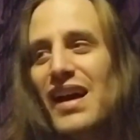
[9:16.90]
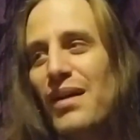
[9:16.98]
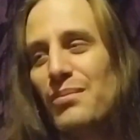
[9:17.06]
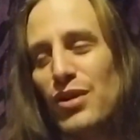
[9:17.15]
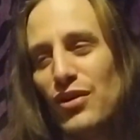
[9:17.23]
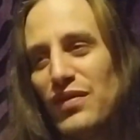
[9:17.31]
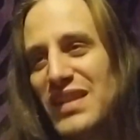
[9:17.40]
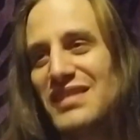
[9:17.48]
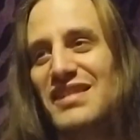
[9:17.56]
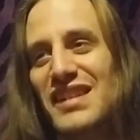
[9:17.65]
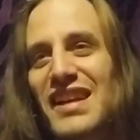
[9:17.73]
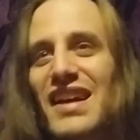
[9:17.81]
movies
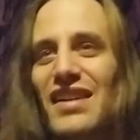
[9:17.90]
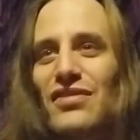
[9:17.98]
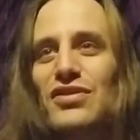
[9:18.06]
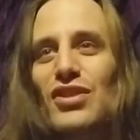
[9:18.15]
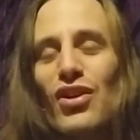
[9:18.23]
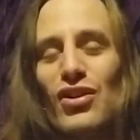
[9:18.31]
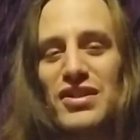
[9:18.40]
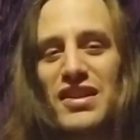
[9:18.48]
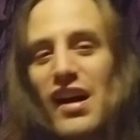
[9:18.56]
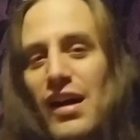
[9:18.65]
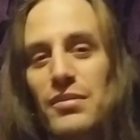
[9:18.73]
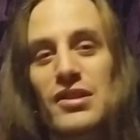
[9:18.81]
to GIFs are
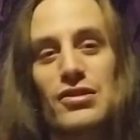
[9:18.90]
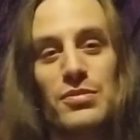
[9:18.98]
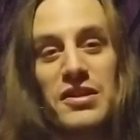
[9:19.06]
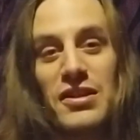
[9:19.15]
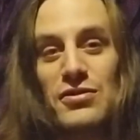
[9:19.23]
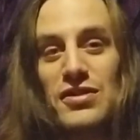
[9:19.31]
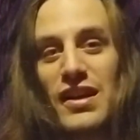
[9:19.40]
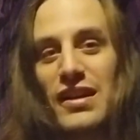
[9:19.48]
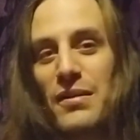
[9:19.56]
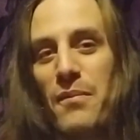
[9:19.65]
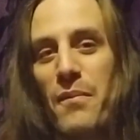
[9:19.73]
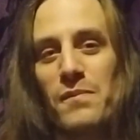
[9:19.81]
time consuming. There's like,
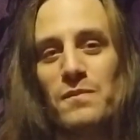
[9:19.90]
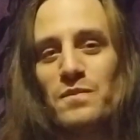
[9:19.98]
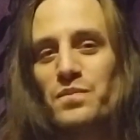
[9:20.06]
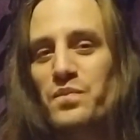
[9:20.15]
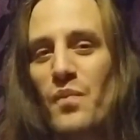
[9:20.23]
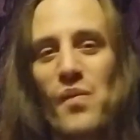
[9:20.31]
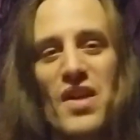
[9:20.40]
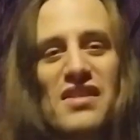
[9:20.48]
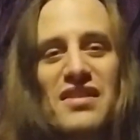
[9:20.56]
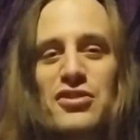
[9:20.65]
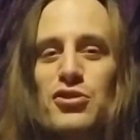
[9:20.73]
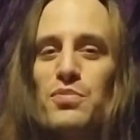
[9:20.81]

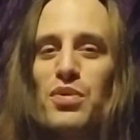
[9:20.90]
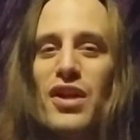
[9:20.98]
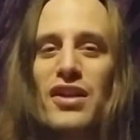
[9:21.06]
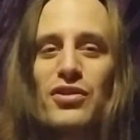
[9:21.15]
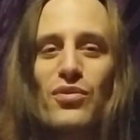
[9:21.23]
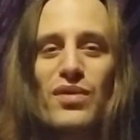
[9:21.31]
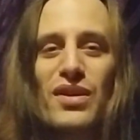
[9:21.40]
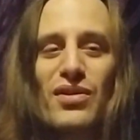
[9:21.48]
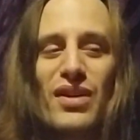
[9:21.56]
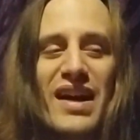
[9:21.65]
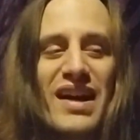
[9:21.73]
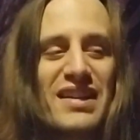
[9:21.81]
unless you pull out the
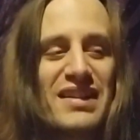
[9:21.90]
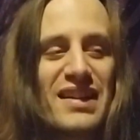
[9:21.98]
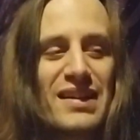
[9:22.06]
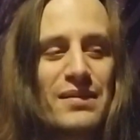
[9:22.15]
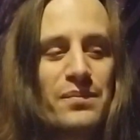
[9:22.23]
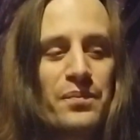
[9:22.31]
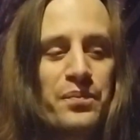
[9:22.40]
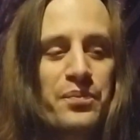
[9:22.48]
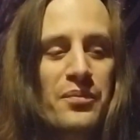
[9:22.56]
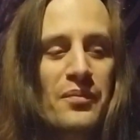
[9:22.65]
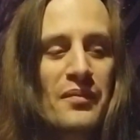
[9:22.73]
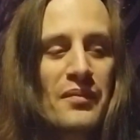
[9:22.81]
real editing,
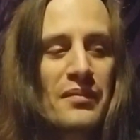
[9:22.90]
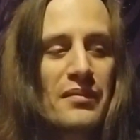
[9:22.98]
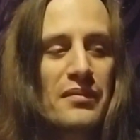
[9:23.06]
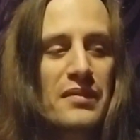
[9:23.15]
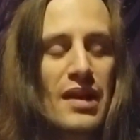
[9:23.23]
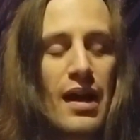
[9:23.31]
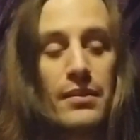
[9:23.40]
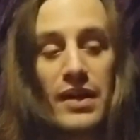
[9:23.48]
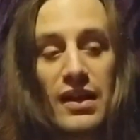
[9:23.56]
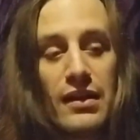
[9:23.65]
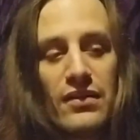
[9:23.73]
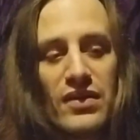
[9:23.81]

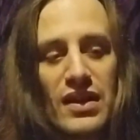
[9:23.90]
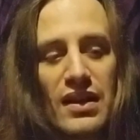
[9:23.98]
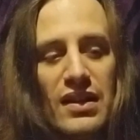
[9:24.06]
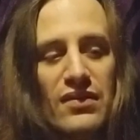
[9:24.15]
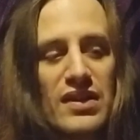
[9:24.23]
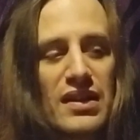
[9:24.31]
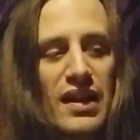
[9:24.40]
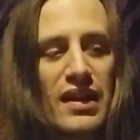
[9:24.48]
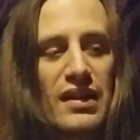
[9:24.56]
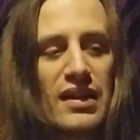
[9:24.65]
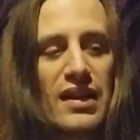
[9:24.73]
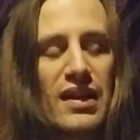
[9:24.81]
even then,
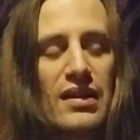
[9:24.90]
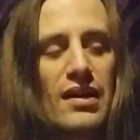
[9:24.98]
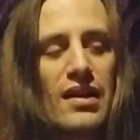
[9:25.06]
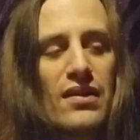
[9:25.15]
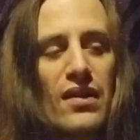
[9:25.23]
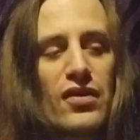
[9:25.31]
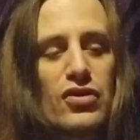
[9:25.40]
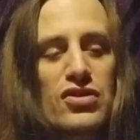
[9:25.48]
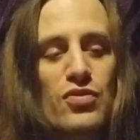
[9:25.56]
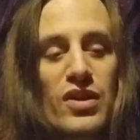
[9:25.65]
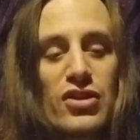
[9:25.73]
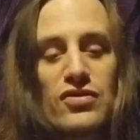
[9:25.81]
if you
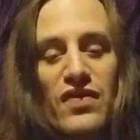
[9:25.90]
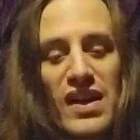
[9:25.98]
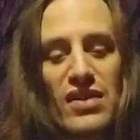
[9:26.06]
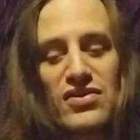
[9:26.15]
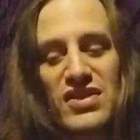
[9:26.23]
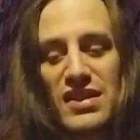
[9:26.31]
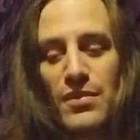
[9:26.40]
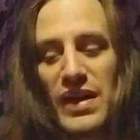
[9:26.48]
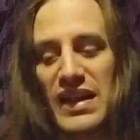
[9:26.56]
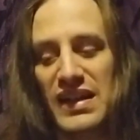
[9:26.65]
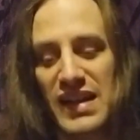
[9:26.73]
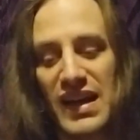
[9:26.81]
just want to use VLC to
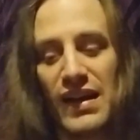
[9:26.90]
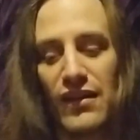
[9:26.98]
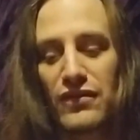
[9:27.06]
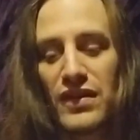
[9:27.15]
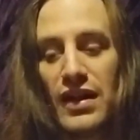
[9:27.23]
make a GIF,